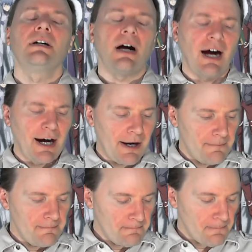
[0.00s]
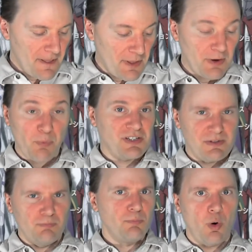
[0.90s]
that there wasn't
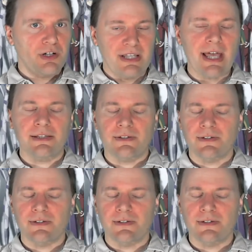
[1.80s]
more to this.